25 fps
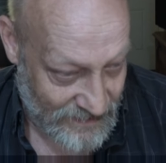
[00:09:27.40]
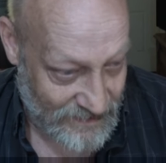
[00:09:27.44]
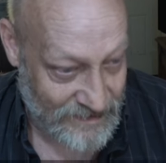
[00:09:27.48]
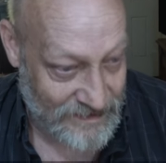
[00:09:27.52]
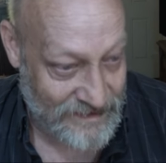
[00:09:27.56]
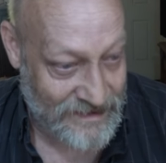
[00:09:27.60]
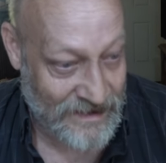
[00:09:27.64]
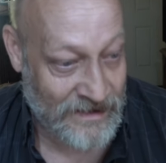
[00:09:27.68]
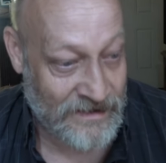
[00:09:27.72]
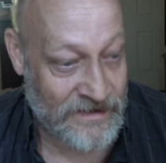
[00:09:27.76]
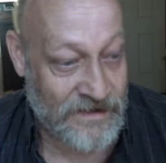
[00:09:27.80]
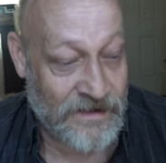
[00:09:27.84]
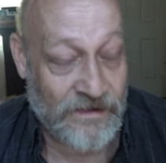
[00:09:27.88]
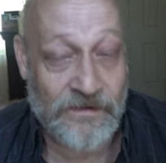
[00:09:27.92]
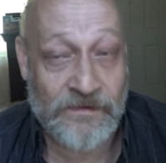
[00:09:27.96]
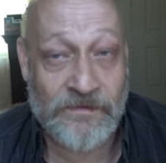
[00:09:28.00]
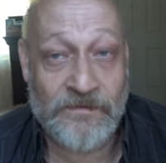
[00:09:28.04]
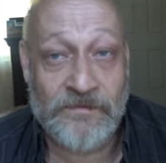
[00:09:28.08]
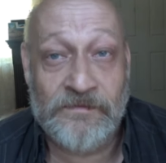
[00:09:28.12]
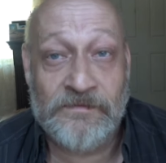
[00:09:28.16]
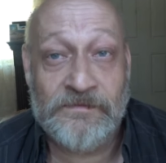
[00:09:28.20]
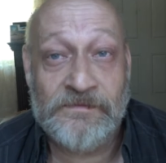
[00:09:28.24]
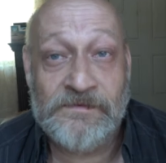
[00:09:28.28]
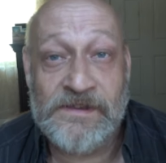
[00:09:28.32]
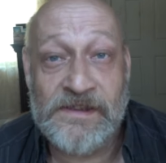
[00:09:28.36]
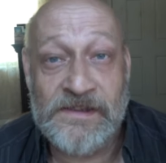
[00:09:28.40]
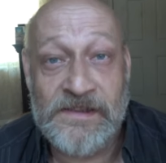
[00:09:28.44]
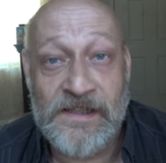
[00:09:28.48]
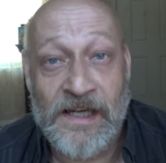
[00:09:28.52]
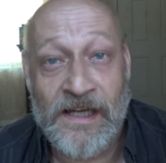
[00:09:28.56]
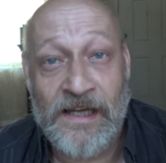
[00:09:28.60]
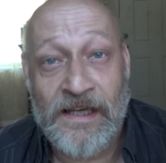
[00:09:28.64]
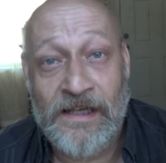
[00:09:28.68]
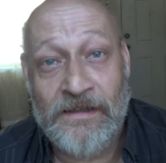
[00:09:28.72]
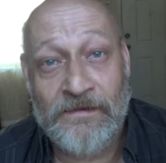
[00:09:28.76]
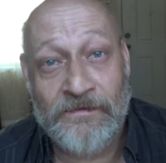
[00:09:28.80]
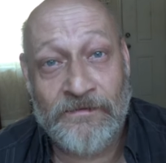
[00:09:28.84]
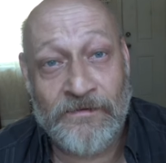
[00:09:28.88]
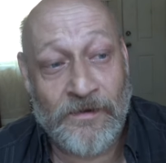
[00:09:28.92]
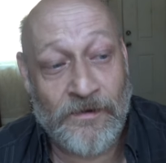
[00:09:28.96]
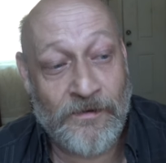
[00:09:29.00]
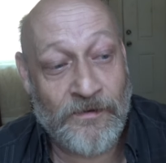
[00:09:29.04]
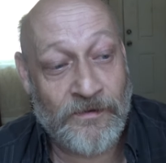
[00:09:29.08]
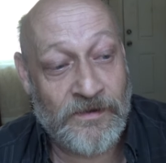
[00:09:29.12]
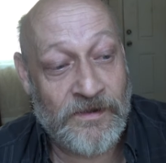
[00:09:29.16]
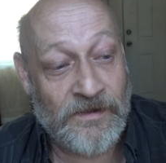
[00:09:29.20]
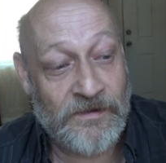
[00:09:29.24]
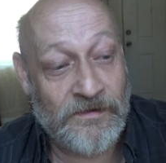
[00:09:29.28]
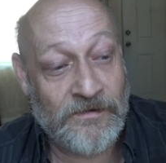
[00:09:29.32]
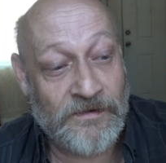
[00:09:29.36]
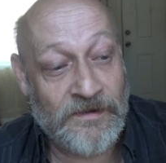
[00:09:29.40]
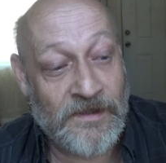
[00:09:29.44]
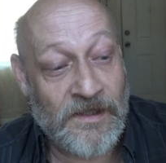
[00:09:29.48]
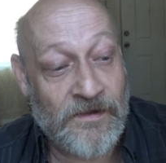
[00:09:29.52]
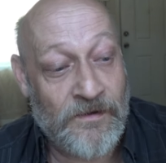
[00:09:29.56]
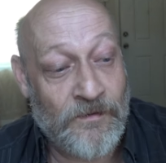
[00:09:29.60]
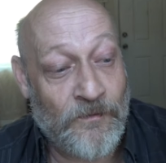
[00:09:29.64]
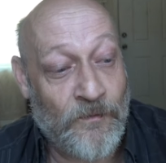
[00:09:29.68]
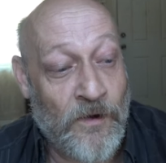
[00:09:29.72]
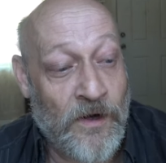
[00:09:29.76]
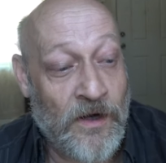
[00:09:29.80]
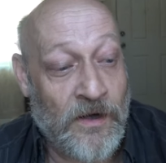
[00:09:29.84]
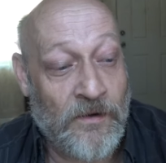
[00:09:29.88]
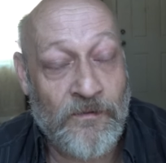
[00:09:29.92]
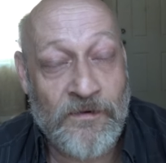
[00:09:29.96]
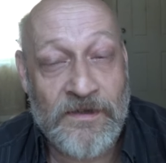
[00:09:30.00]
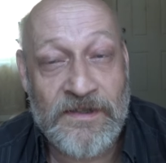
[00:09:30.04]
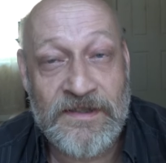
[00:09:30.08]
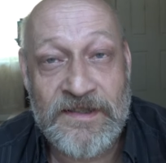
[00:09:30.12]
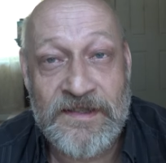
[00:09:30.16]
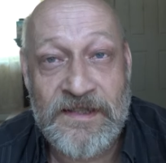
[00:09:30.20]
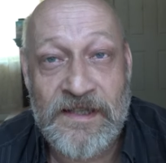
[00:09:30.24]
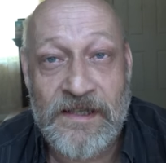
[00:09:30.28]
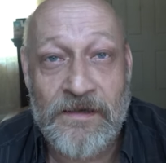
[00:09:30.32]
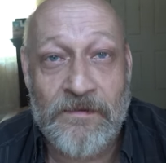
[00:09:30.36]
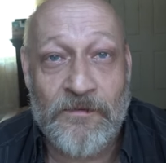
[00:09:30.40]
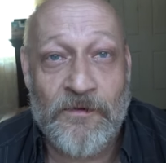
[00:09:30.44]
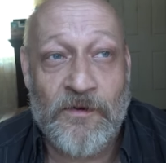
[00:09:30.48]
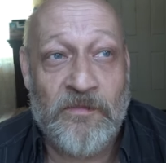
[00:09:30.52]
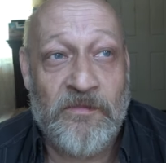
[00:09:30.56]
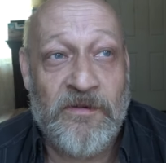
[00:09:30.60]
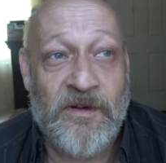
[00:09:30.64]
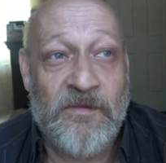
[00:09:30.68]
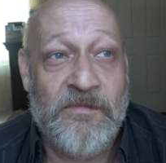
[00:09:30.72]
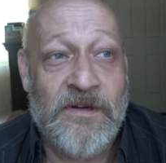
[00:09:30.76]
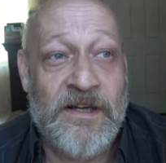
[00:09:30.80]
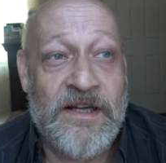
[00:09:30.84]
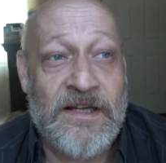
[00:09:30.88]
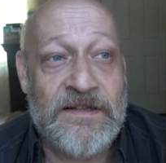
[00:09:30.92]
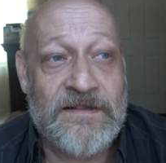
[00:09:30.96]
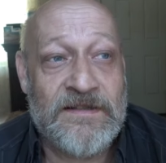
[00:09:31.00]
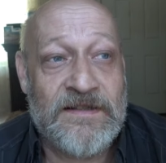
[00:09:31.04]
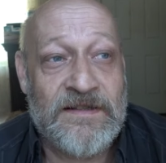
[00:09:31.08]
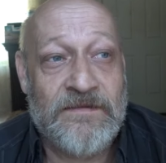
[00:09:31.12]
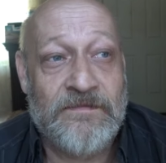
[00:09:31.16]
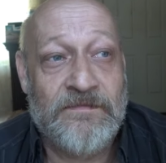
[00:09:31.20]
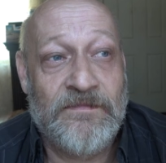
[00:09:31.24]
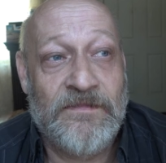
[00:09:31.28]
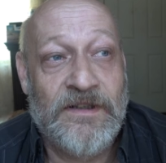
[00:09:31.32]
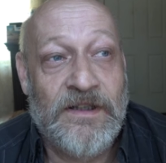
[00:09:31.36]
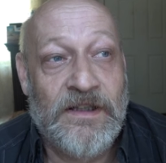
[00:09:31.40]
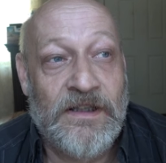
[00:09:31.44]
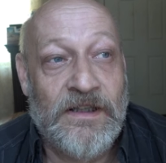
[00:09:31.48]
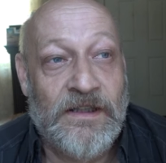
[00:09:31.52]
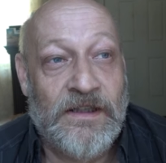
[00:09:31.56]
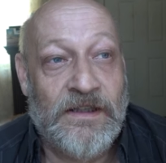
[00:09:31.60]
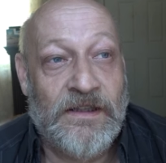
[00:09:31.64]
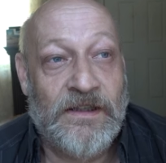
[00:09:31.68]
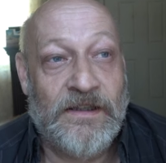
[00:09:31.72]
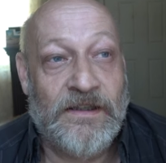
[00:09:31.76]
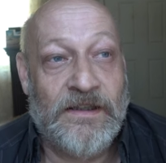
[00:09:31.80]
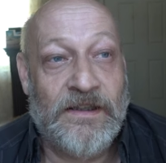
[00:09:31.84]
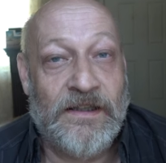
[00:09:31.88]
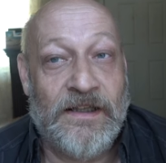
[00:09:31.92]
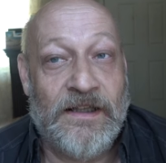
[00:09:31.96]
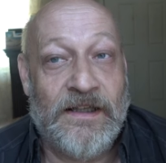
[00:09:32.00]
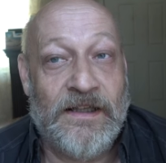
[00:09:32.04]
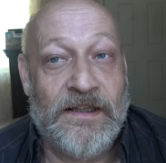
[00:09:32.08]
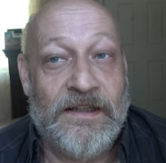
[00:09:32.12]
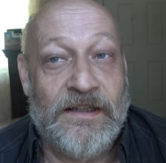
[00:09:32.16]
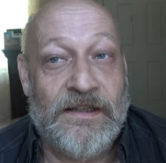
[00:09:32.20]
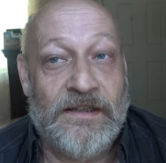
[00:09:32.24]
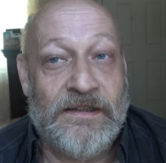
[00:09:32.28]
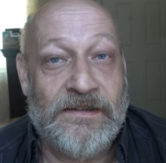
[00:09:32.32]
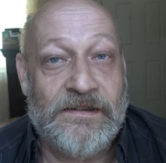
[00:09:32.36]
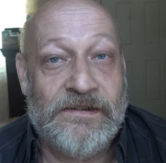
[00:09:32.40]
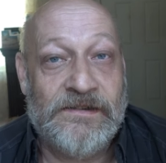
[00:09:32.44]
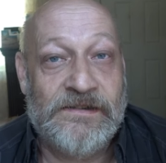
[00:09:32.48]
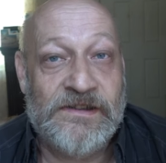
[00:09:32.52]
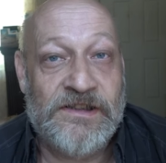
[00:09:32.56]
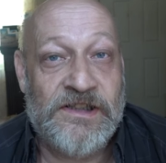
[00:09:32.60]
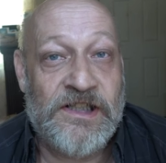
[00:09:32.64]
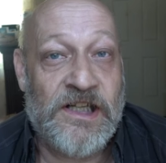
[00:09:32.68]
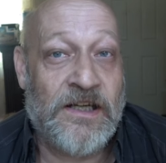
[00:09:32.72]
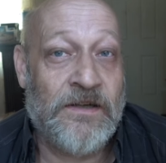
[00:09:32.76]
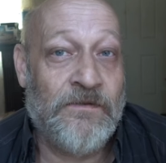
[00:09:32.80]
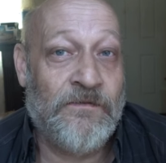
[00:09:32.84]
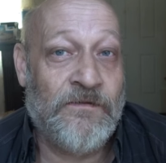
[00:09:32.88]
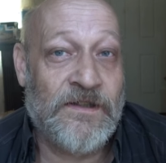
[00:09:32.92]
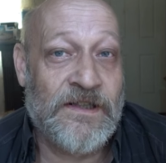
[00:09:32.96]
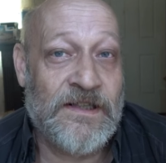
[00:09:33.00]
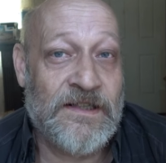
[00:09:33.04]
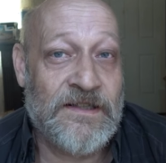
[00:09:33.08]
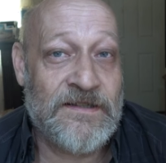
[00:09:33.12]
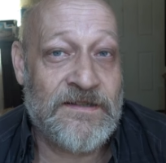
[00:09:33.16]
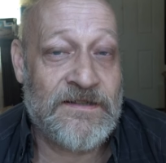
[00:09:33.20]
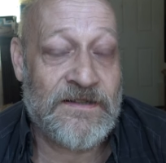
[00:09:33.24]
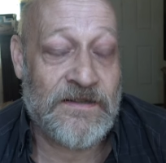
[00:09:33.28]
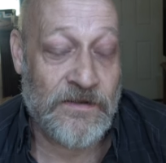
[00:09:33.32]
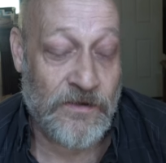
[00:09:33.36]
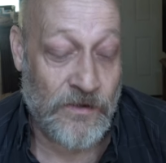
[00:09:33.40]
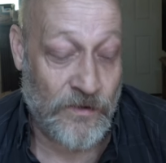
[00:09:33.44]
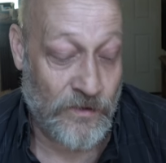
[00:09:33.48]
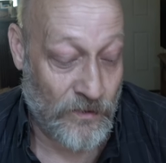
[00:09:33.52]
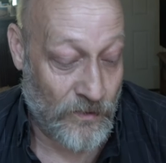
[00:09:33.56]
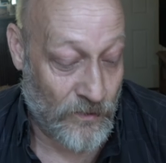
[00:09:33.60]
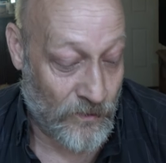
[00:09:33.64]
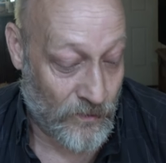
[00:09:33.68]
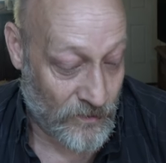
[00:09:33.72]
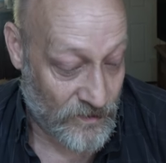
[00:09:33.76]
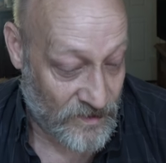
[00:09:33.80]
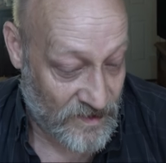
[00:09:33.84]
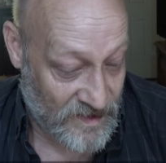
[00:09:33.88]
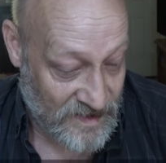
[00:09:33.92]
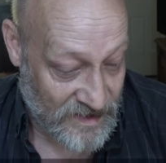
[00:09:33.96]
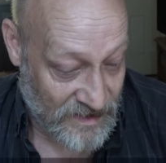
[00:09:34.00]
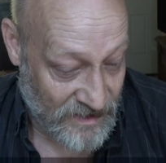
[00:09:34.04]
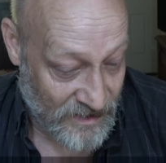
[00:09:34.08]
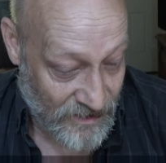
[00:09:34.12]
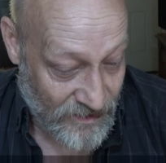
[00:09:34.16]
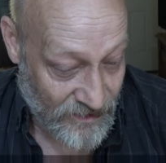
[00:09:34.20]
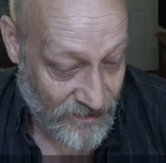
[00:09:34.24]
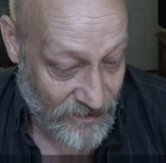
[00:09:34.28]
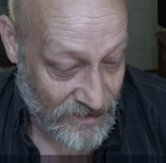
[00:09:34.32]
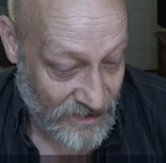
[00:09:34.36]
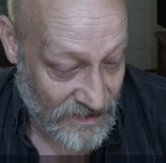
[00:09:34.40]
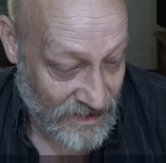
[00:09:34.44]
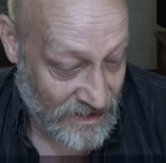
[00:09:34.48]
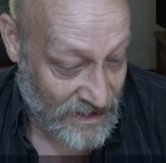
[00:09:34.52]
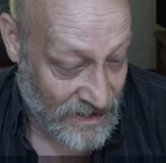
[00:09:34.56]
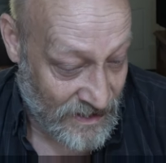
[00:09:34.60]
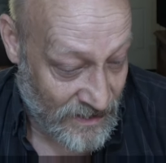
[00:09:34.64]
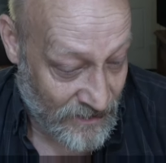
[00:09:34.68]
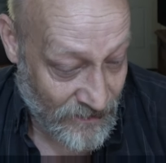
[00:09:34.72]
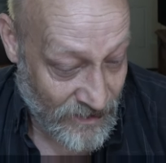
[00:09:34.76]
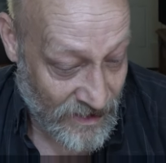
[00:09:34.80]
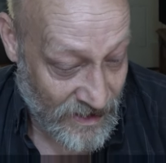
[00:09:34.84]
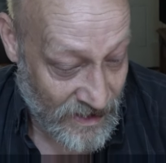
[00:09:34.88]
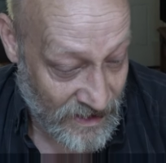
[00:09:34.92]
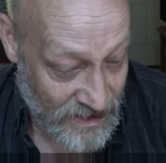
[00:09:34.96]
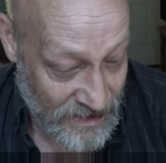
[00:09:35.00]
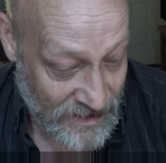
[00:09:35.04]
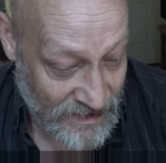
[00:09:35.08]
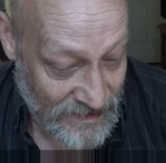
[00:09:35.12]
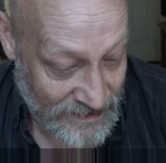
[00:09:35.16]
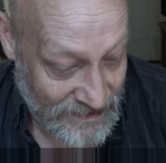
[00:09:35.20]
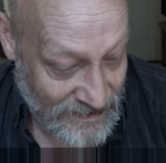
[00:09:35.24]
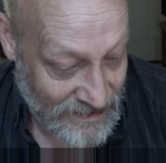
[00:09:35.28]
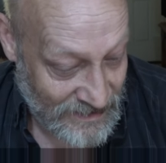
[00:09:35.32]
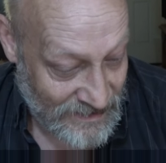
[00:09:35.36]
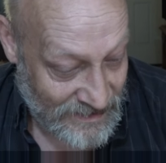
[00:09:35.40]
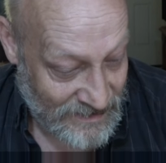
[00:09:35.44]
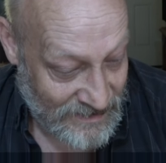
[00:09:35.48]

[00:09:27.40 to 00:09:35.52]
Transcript: stay tuned. Tonight we're going to do another Wok Wednesday. I'm going to be making some uh, chicken wings and noodles. So anyway,